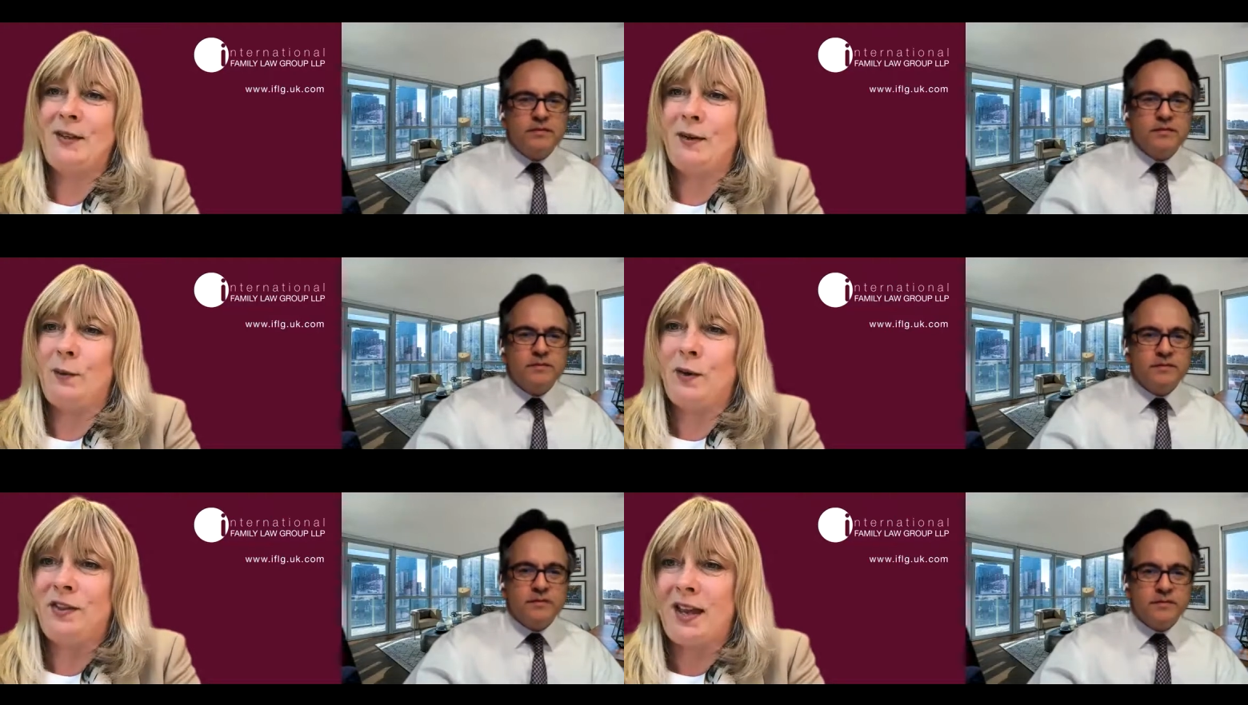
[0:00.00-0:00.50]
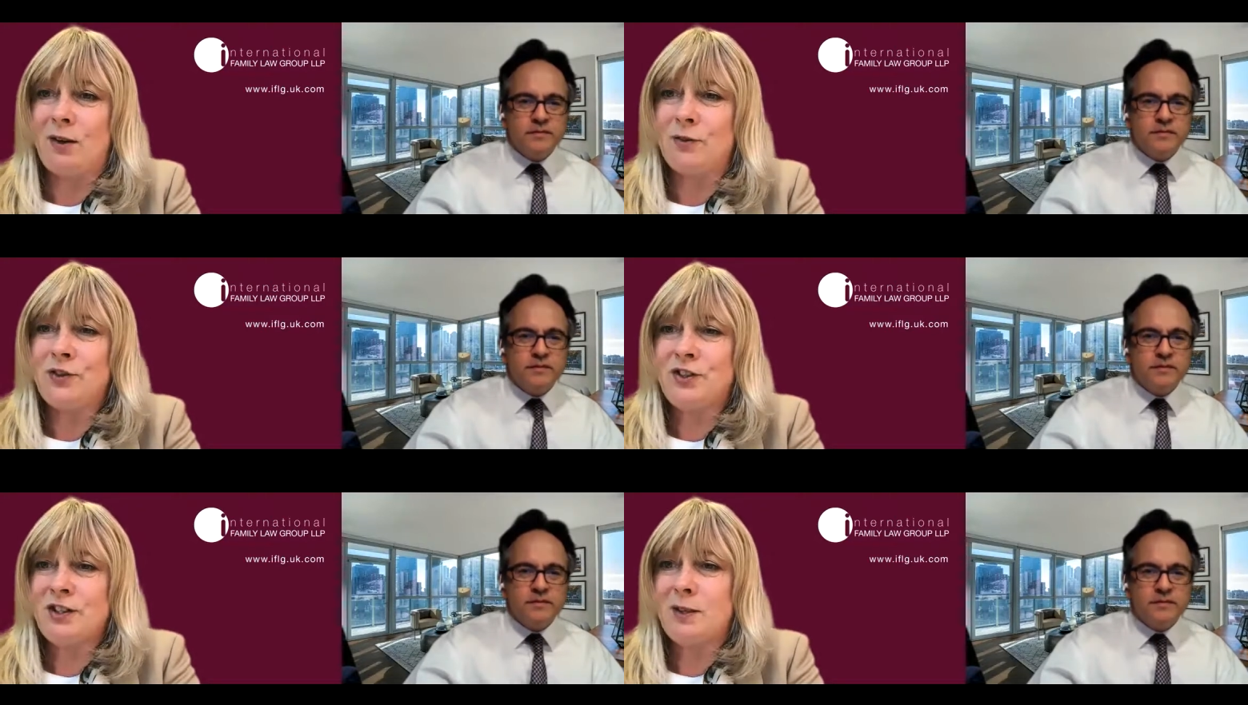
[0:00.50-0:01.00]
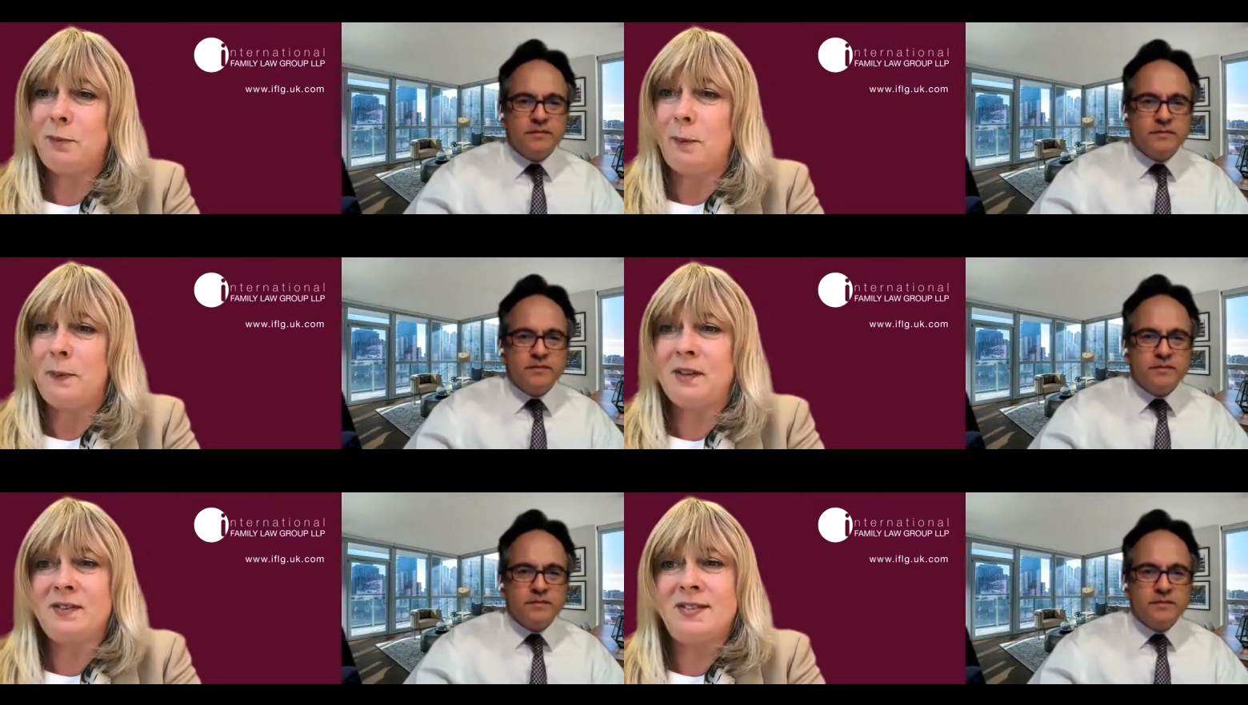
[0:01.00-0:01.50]
Speaker 1: without the proper
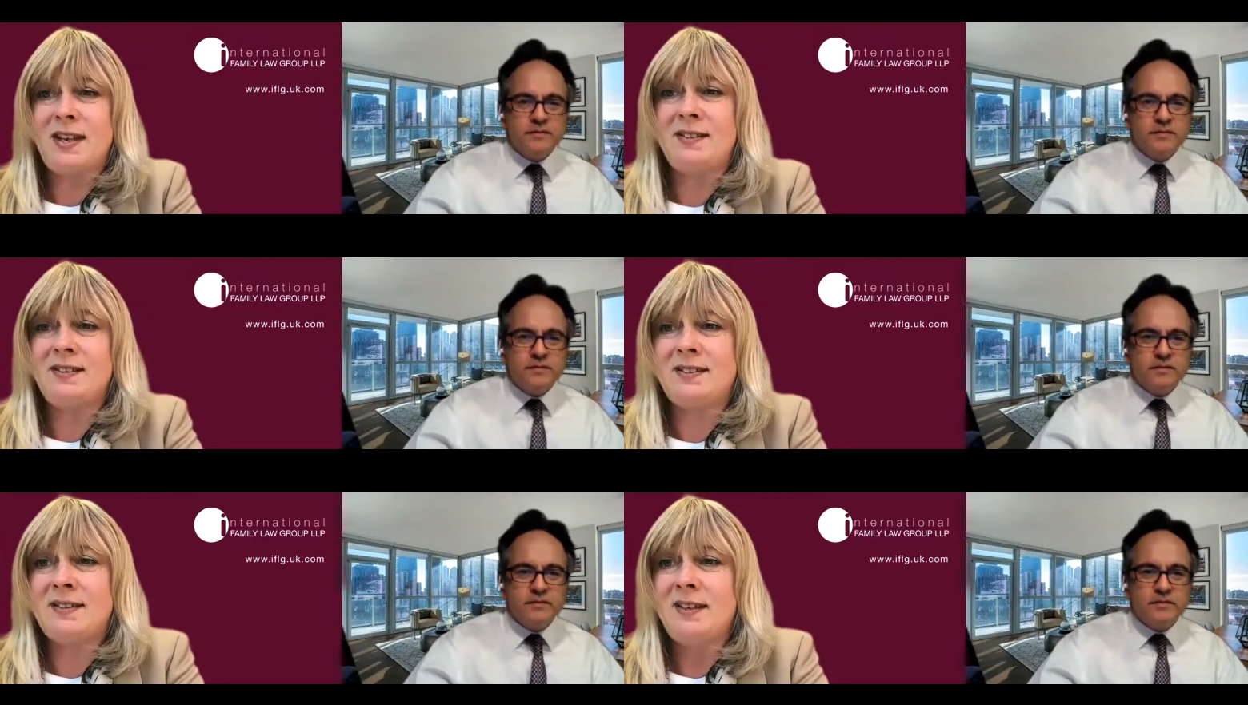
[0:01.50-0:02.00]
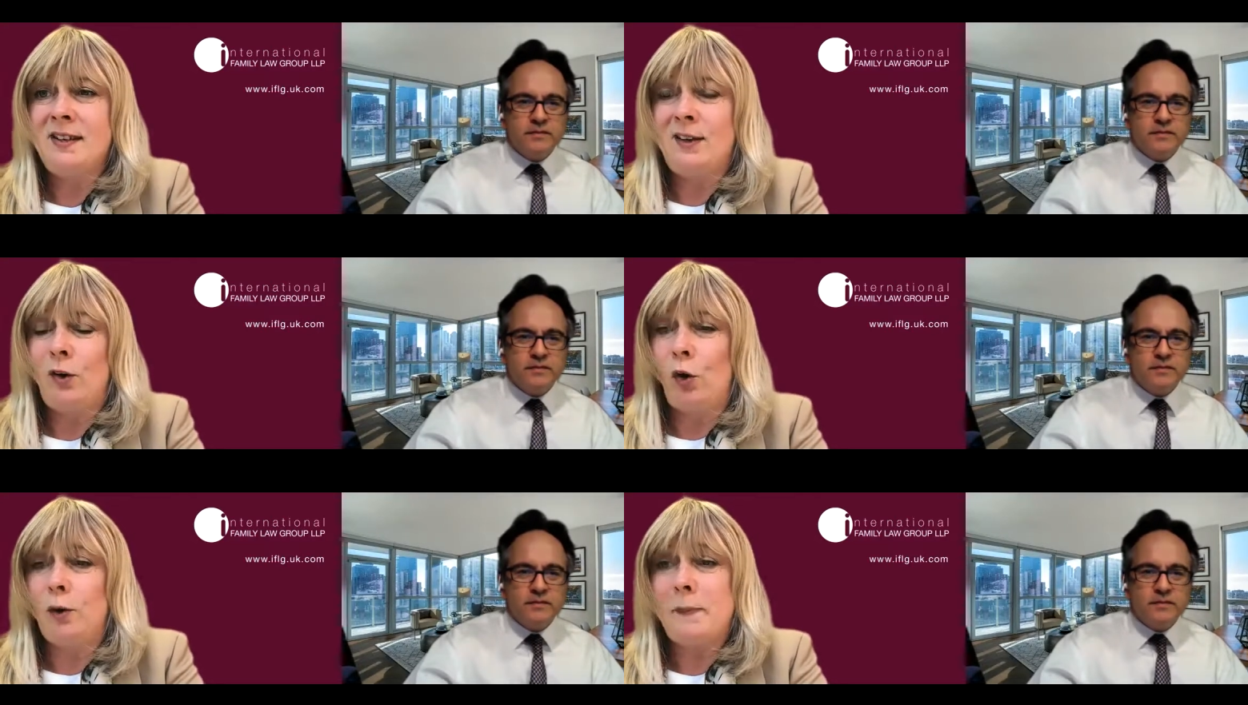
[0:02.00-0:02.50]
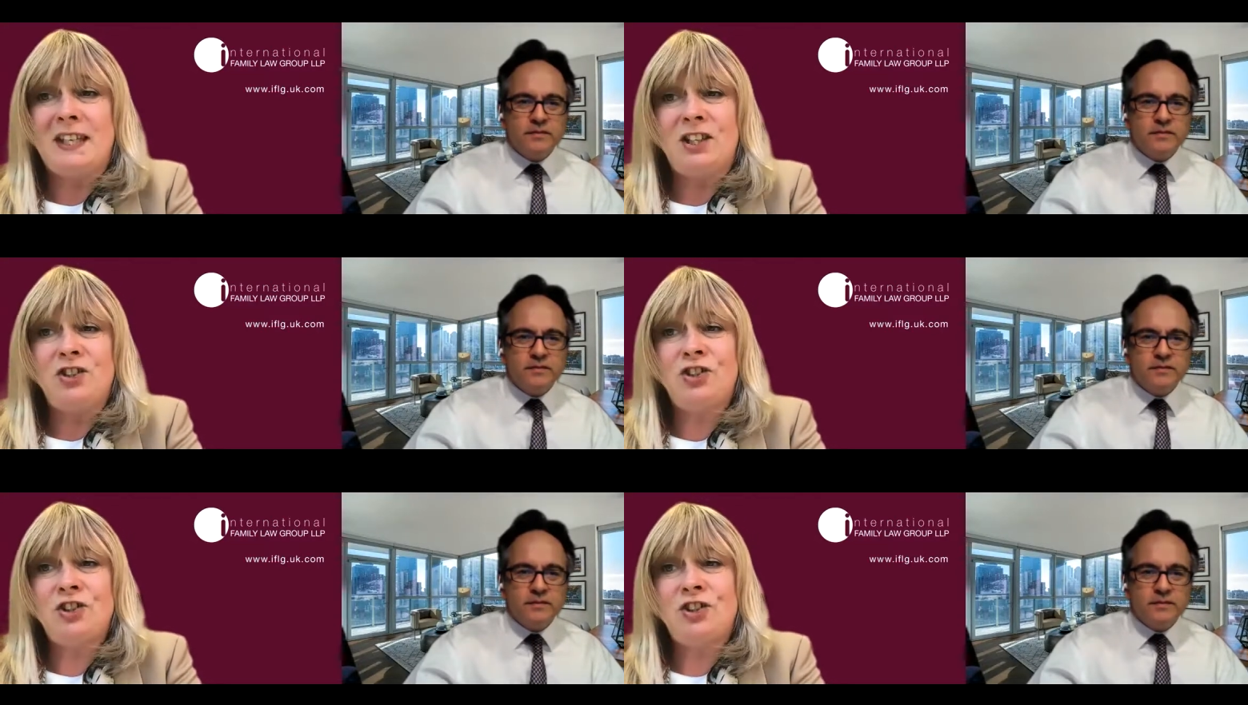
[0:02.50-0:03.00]
consents on a
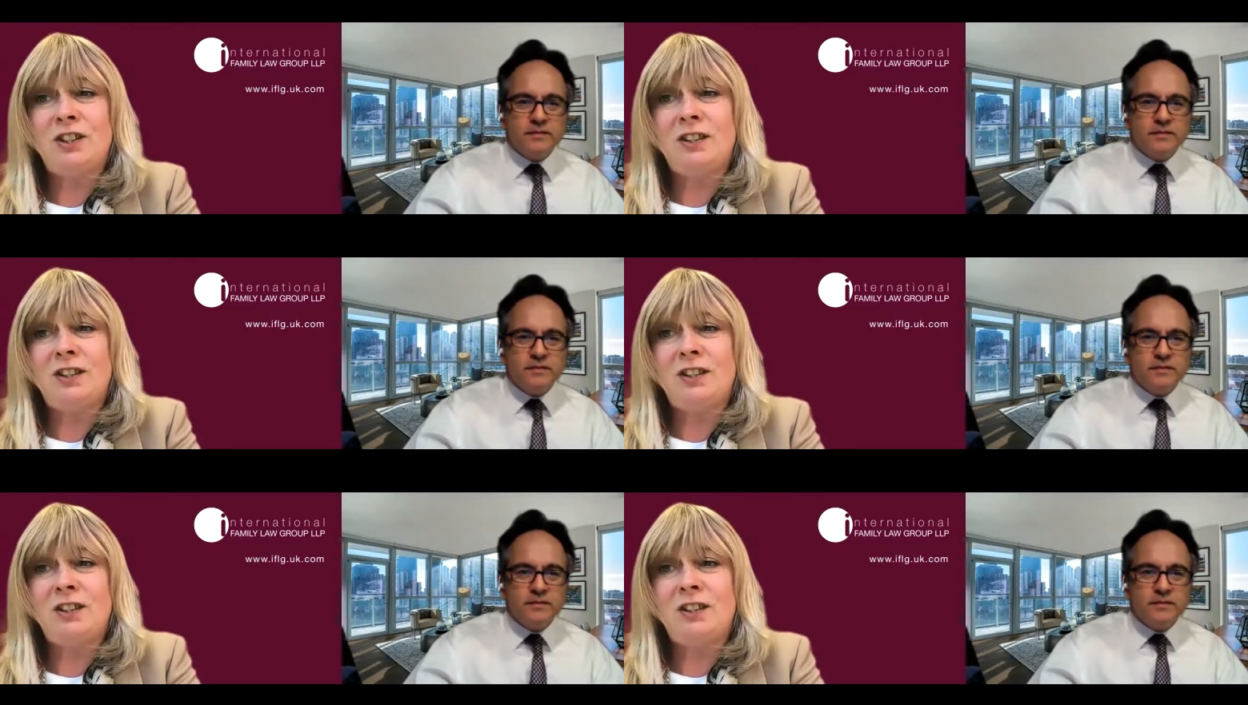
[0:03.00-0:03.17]
beach,